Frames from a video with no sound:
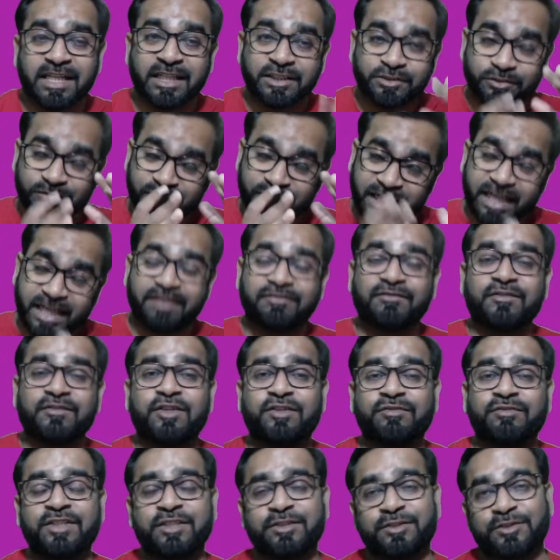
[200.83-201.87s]
So therefore,
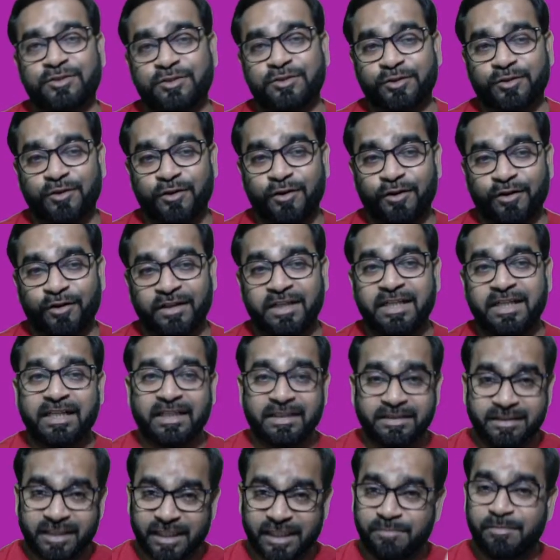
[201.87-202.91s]
we used to call
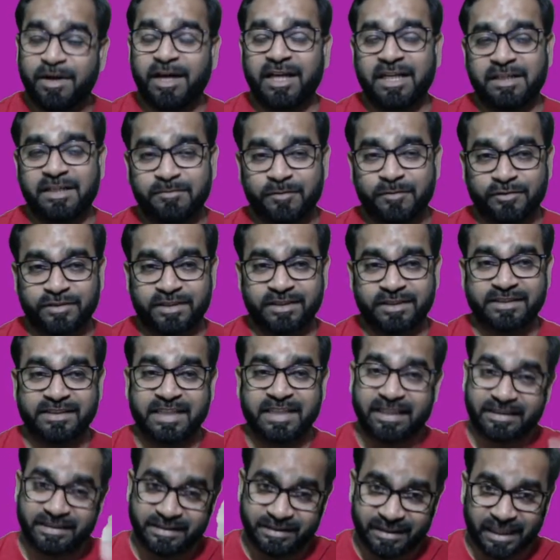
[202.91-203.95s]
the Himalayan mountains
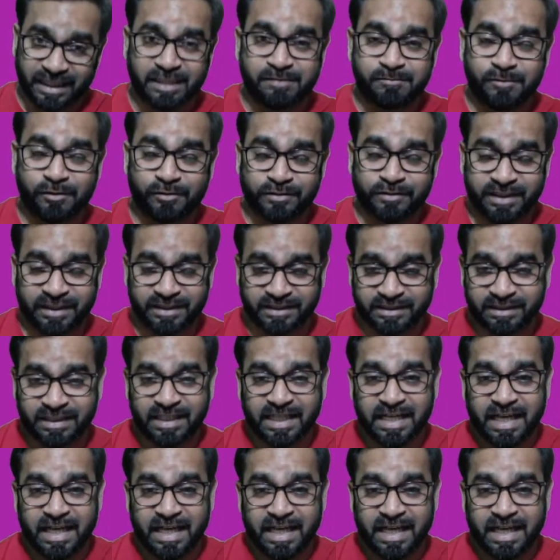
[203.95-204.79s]
as young mountains,